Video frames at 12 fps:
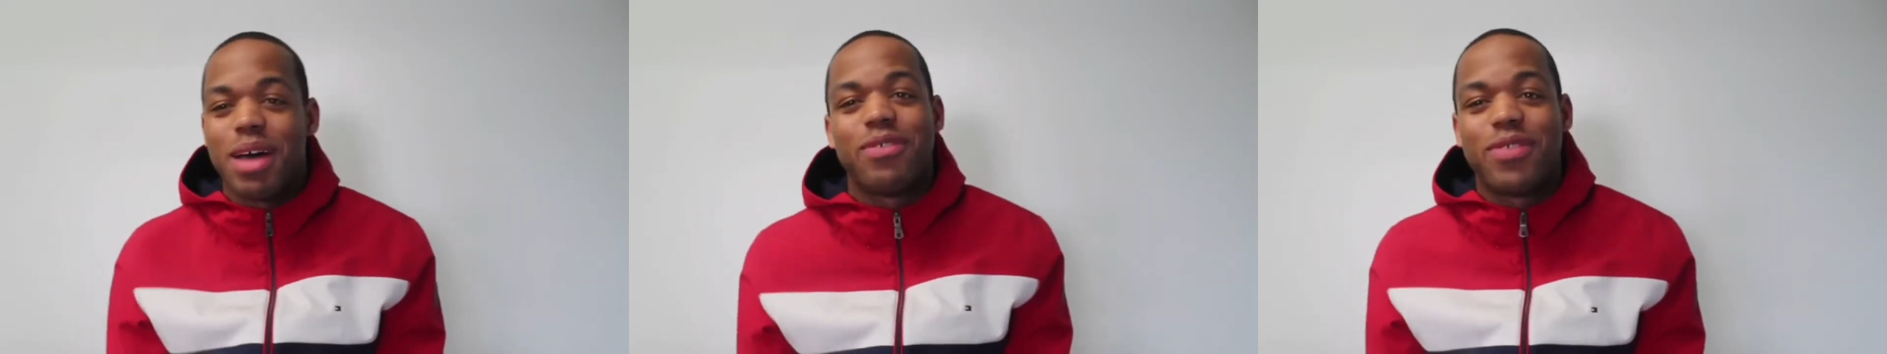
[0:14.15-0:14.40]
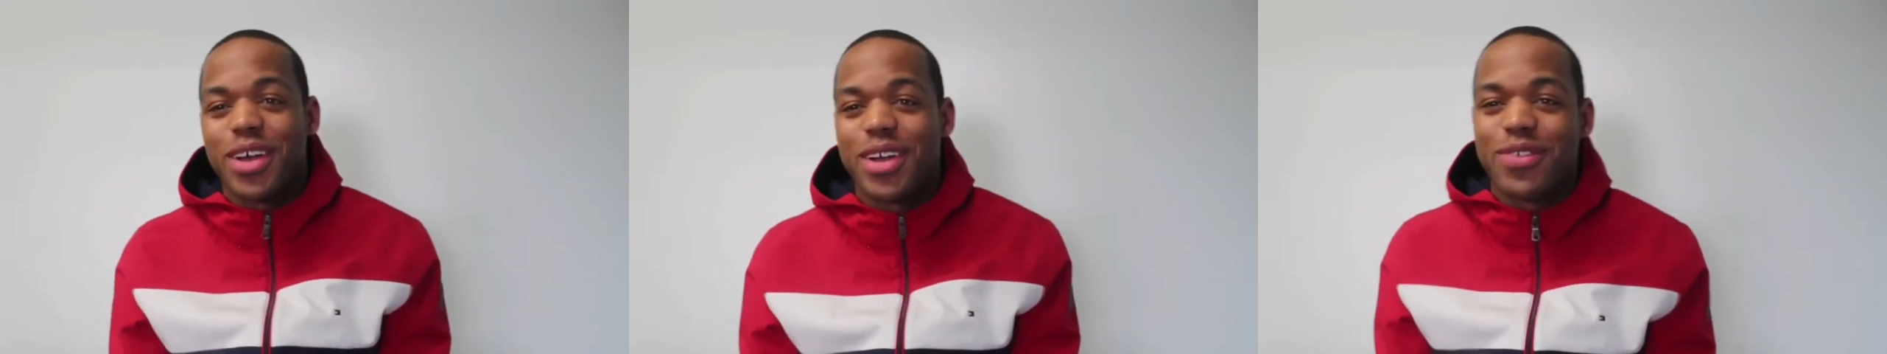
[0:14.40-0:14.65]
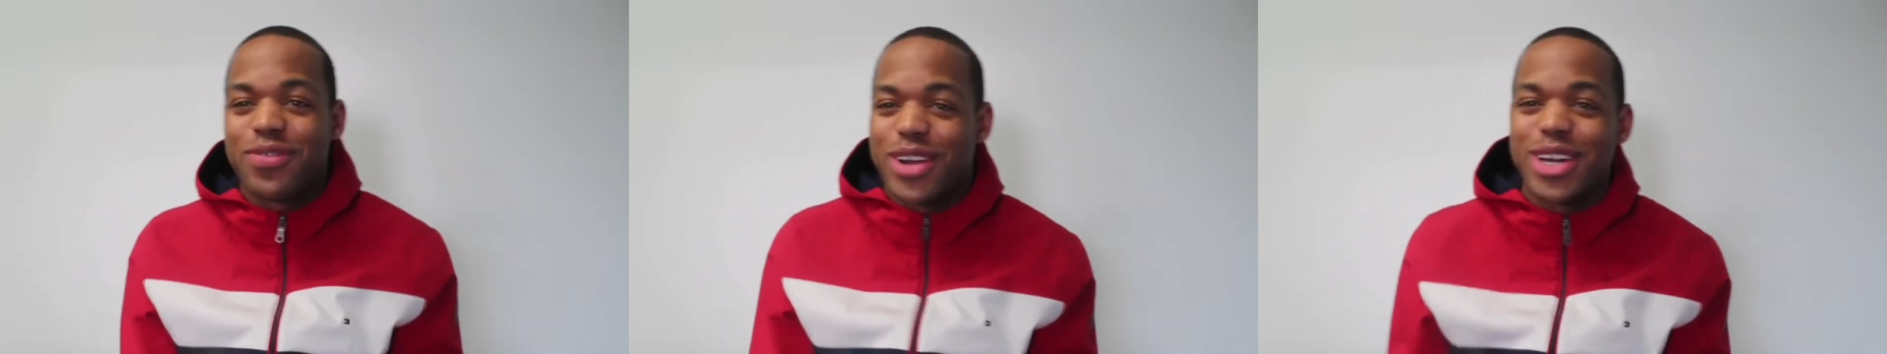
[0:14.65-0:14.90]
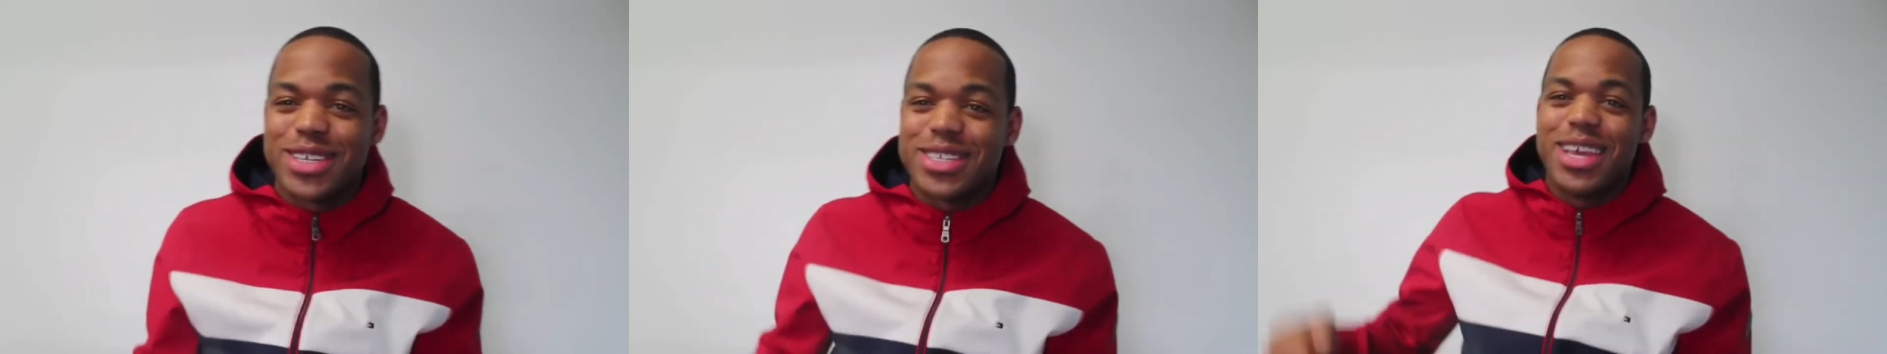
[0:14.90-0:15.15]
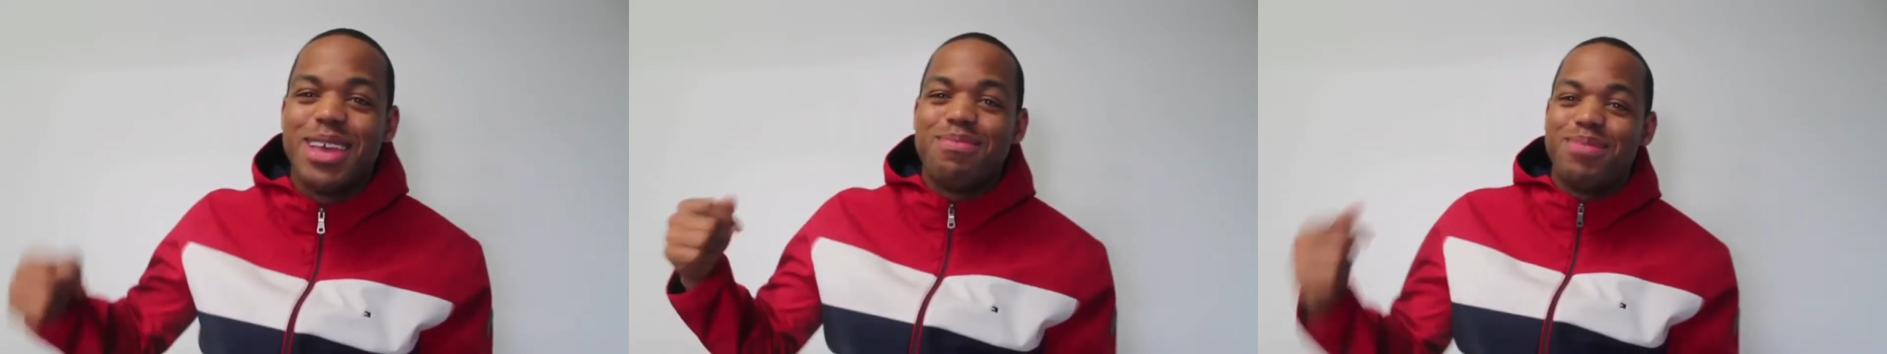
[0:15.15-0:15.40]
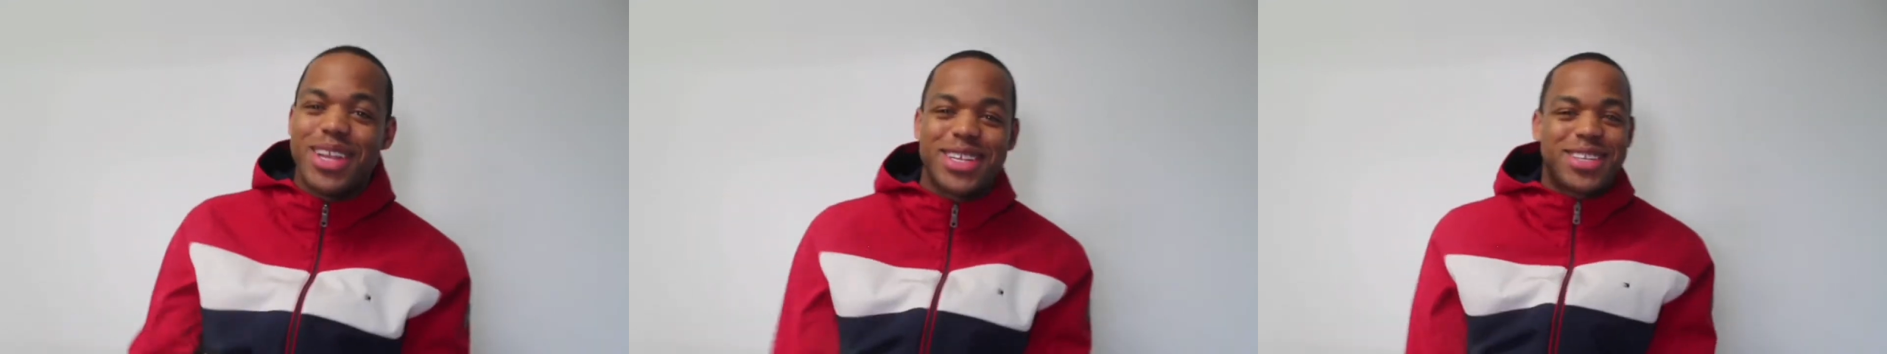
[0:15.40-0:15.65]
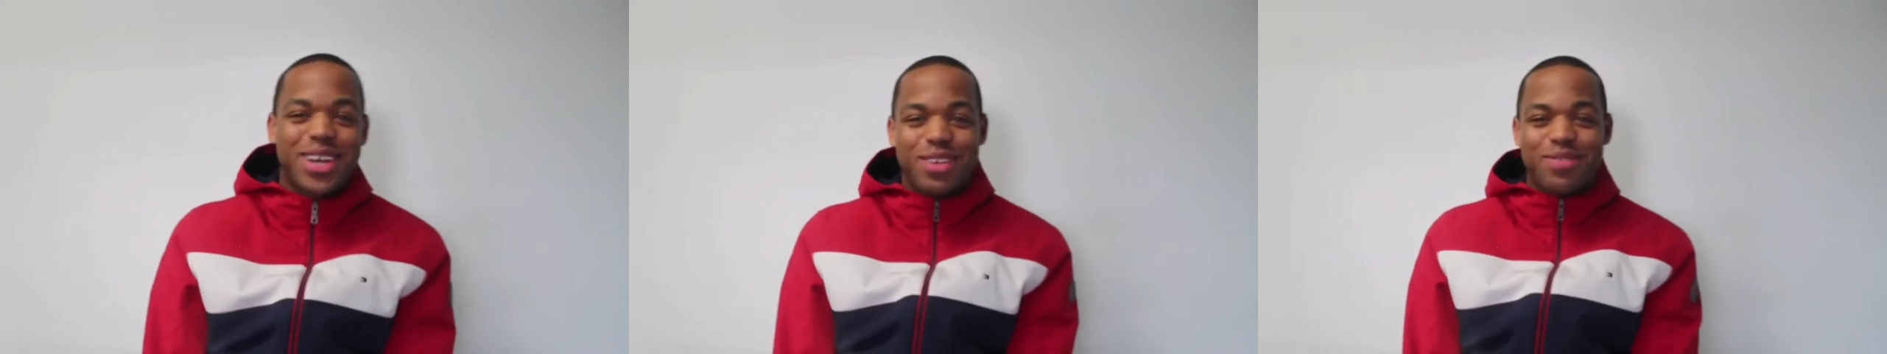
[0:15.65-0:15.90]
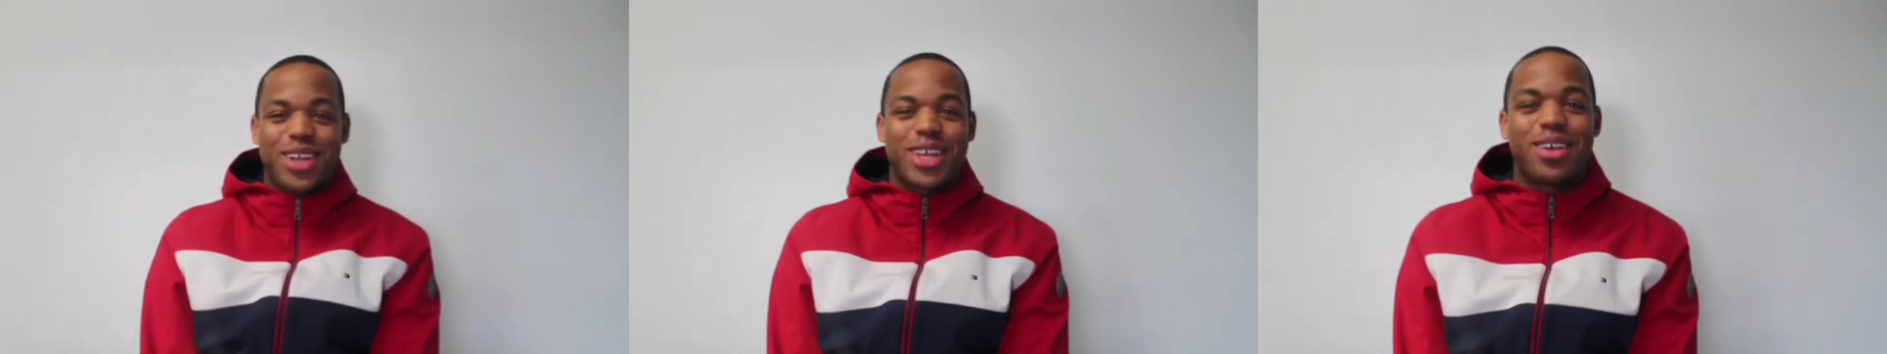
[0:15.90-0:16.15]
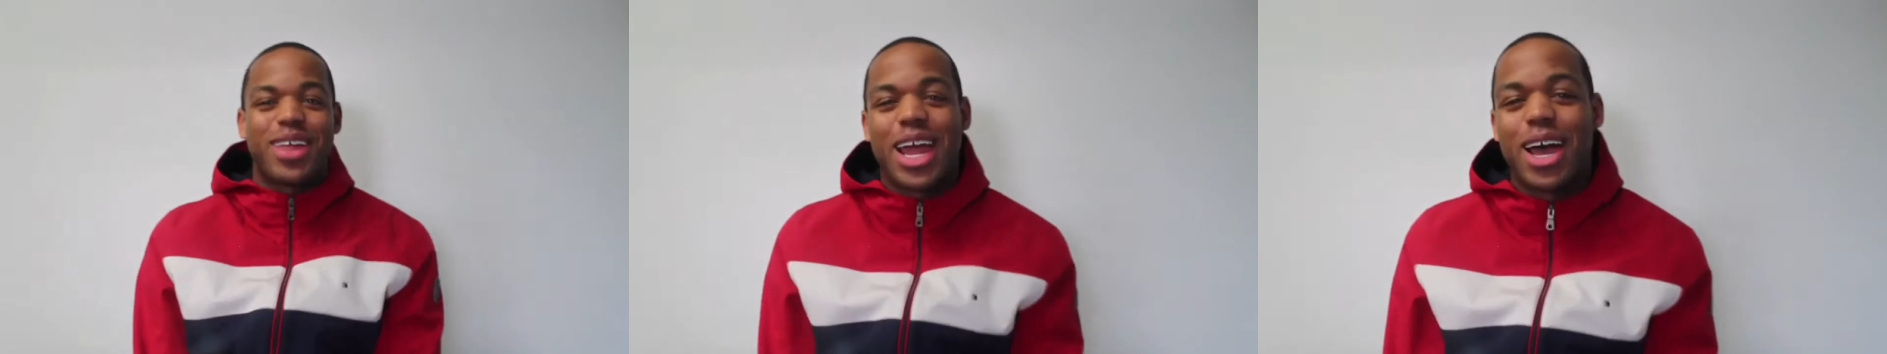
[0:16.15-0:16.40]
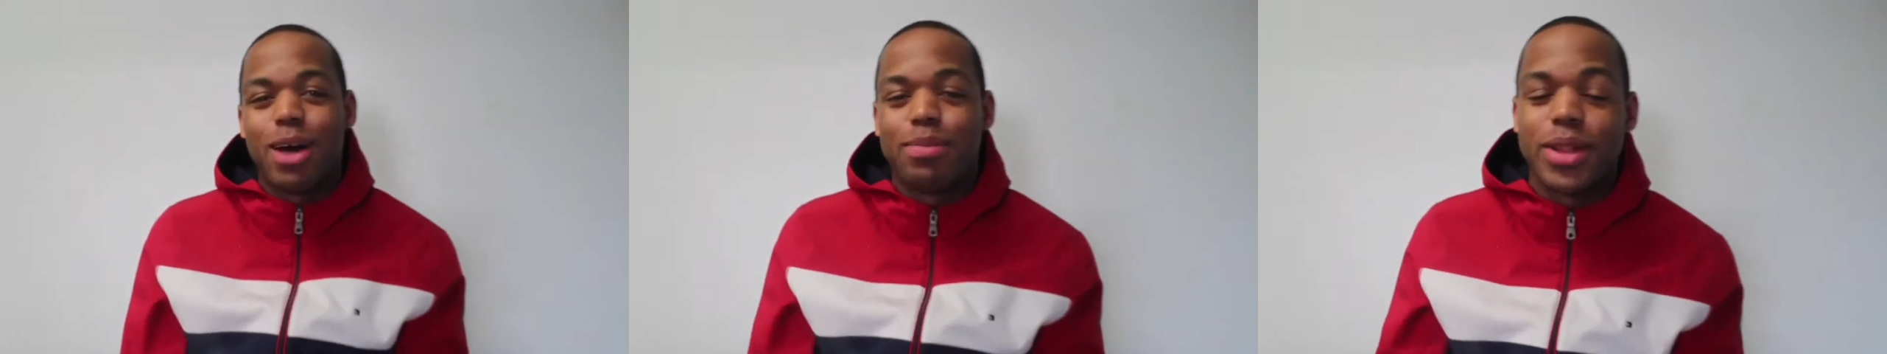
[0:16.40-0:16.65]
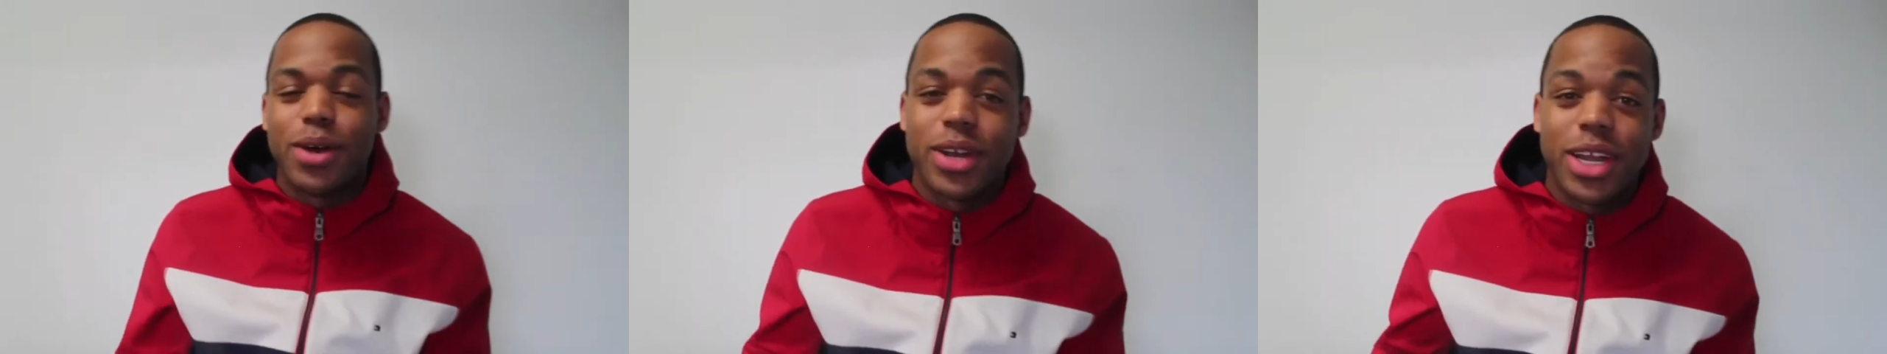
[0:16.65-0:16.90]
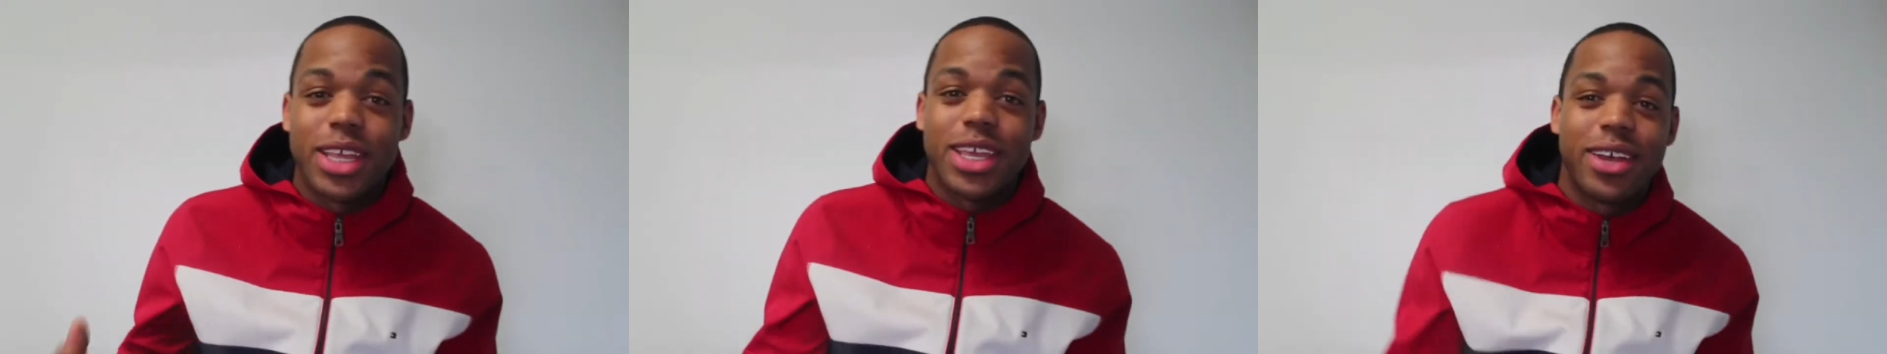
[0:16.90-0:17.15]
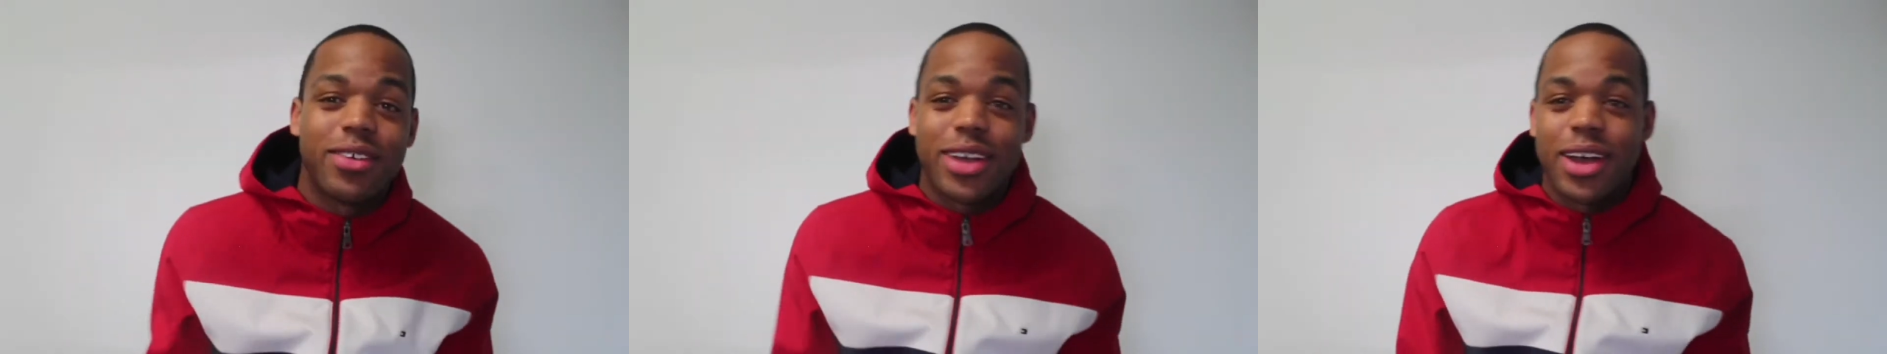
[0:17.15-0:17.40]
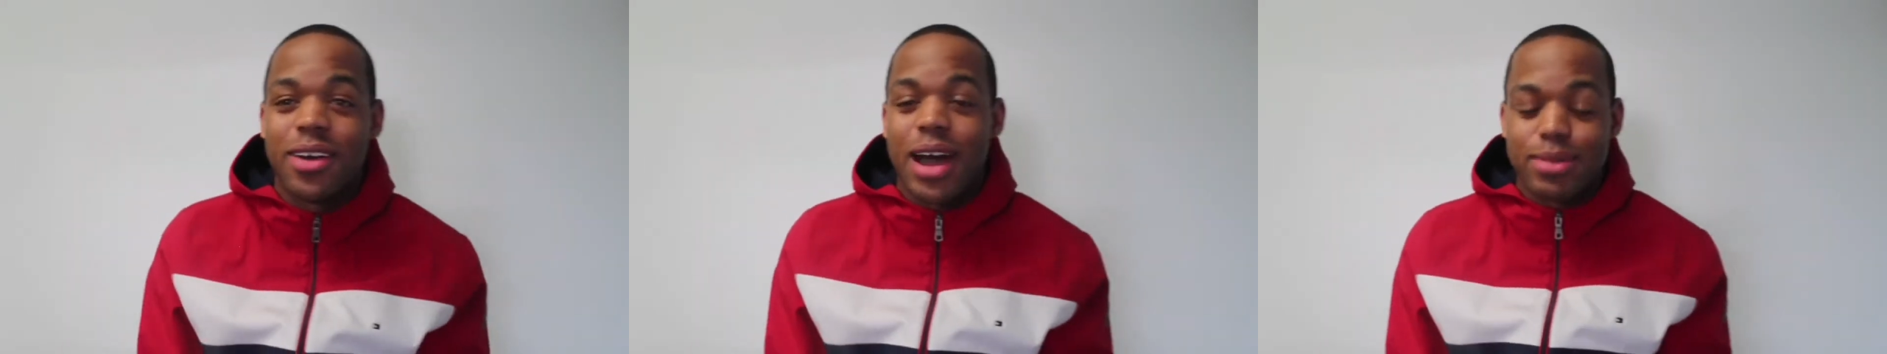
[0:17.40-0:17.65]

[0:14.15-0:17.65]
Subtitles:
My very first military video that I uploaded a year ago.